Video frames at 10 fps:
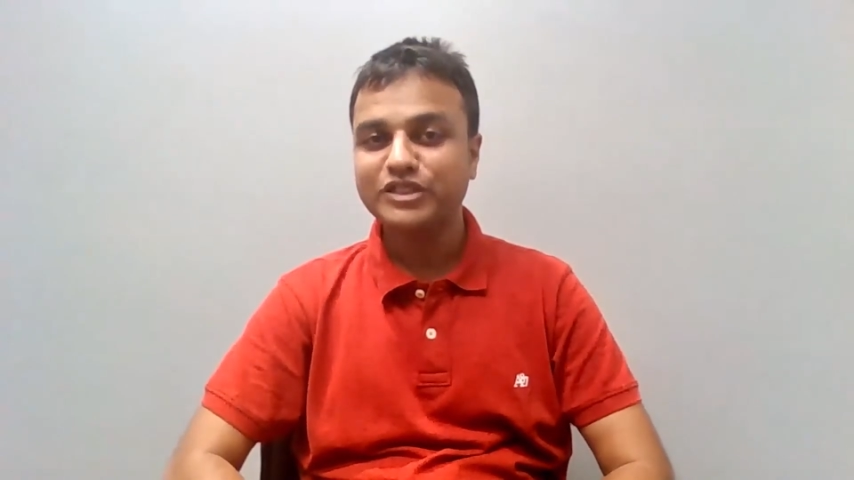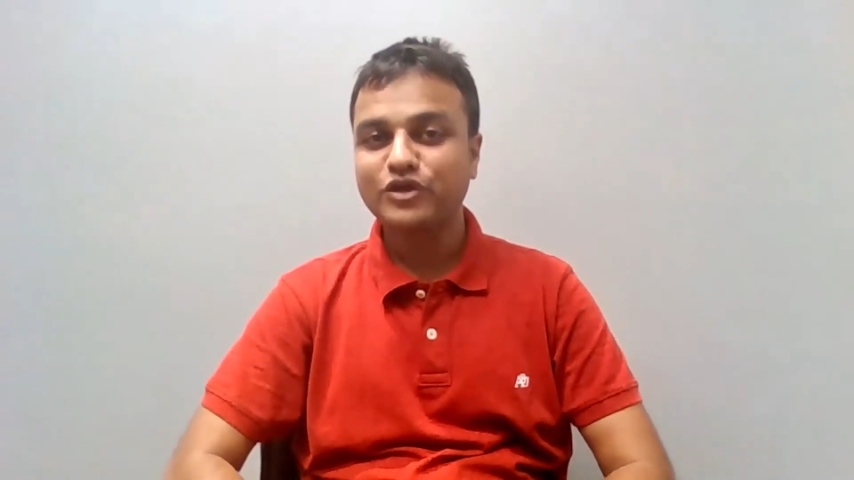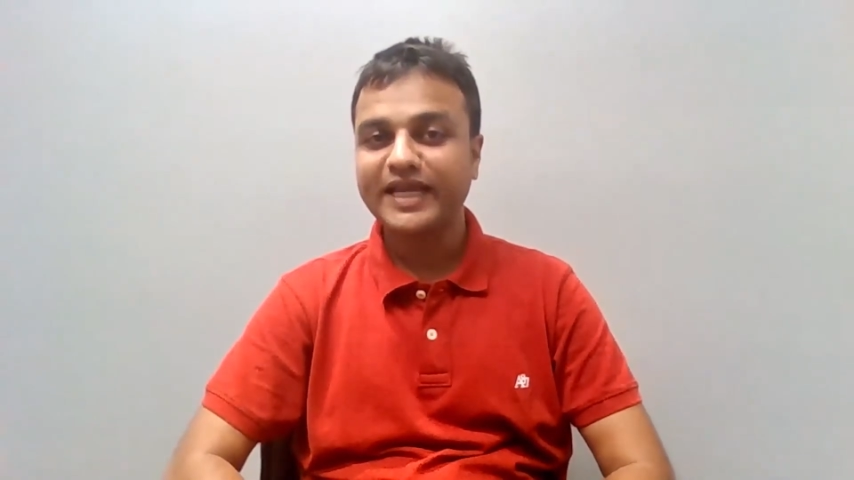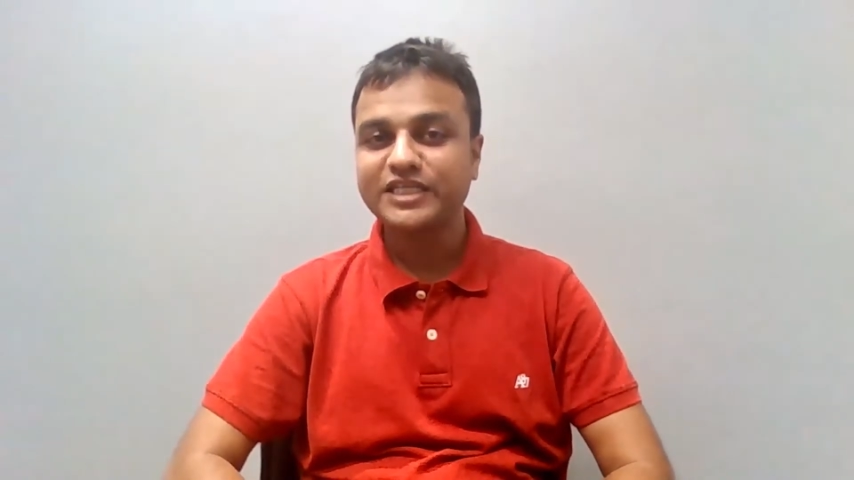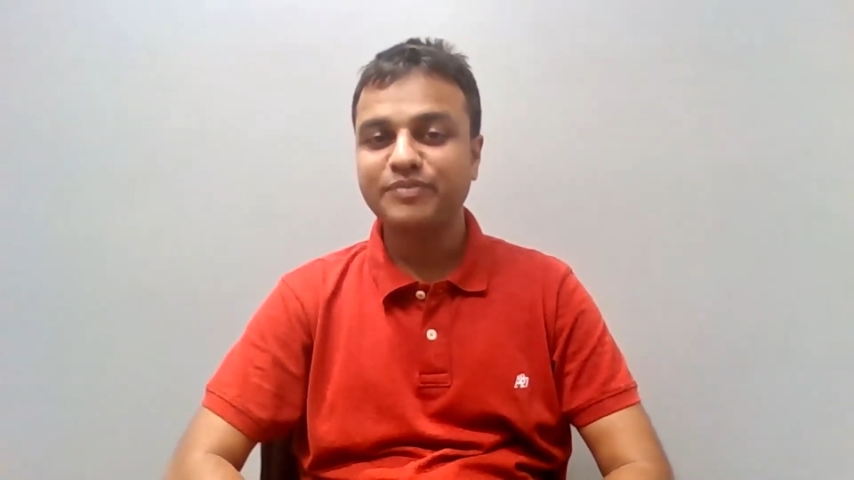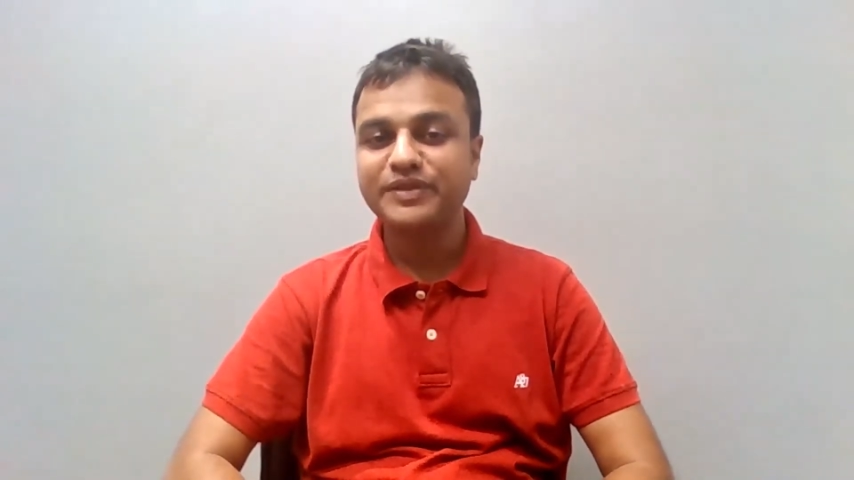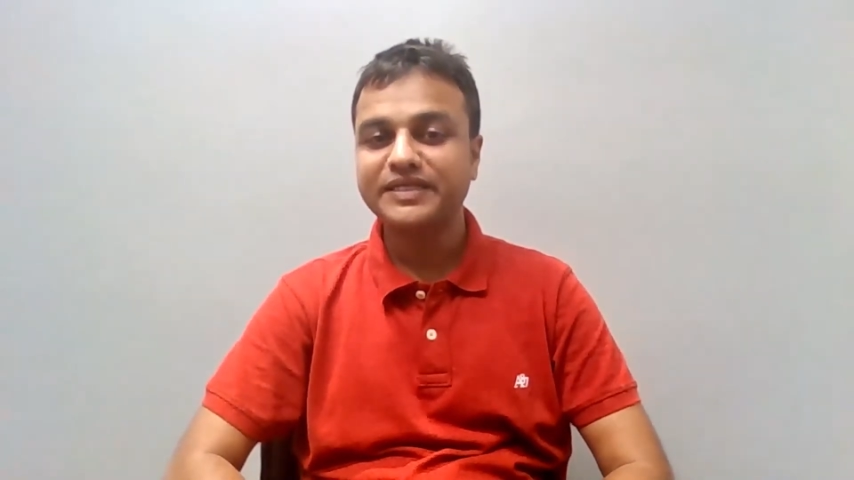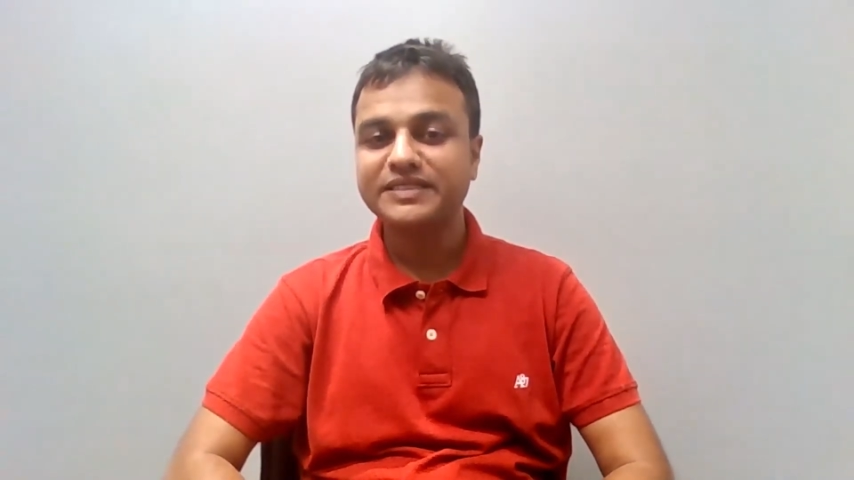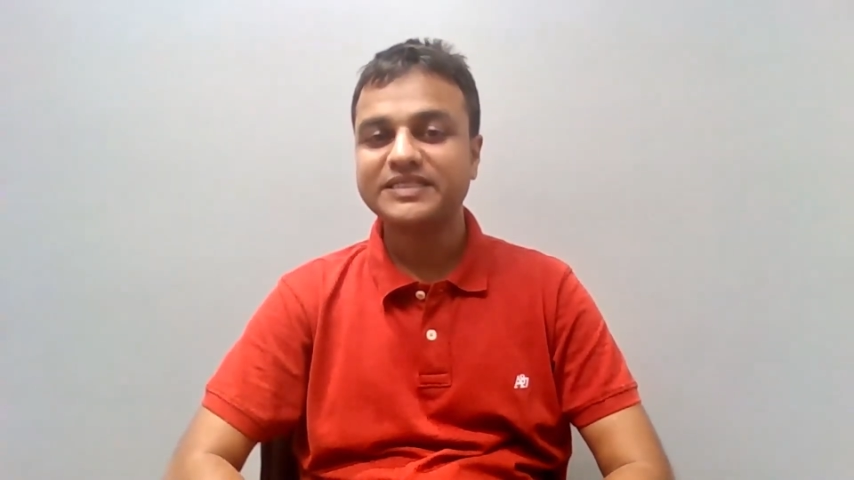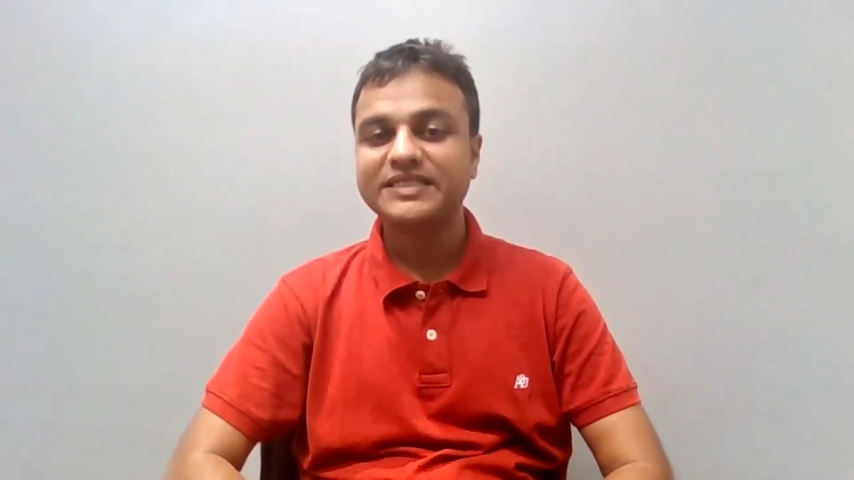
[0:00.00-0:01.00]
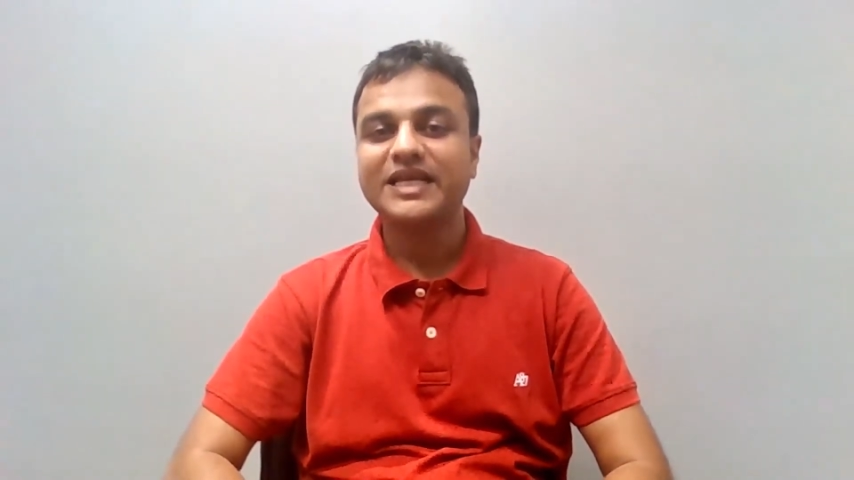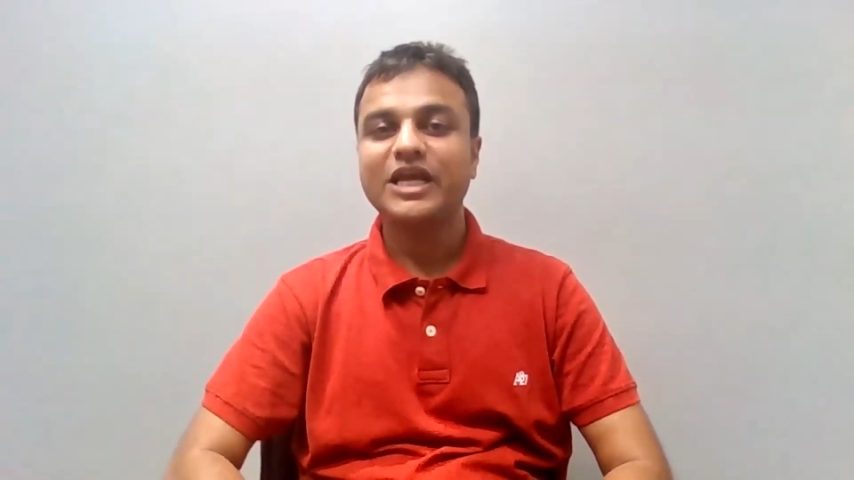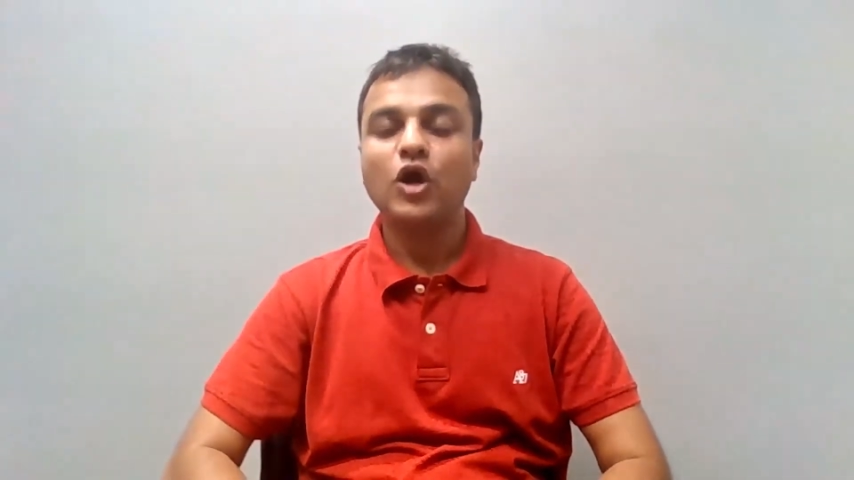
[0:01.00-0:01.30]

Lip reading: Amazon experience?